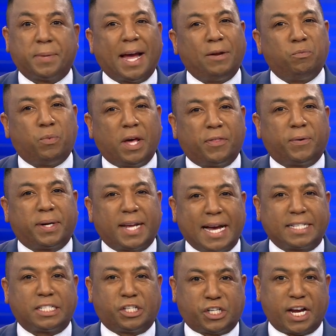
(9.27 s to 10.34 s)
and whether it has
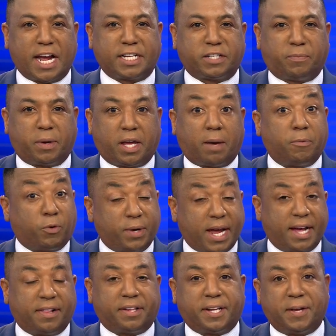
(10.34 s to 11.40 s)
a chance of becoming
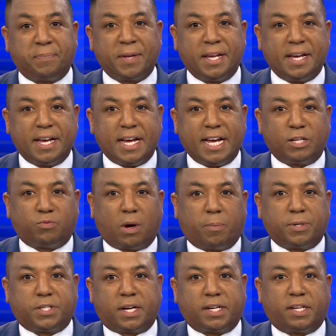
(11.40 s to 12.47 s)
reality is
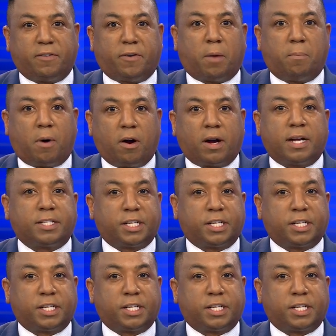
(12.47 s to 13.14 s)
Representative Mark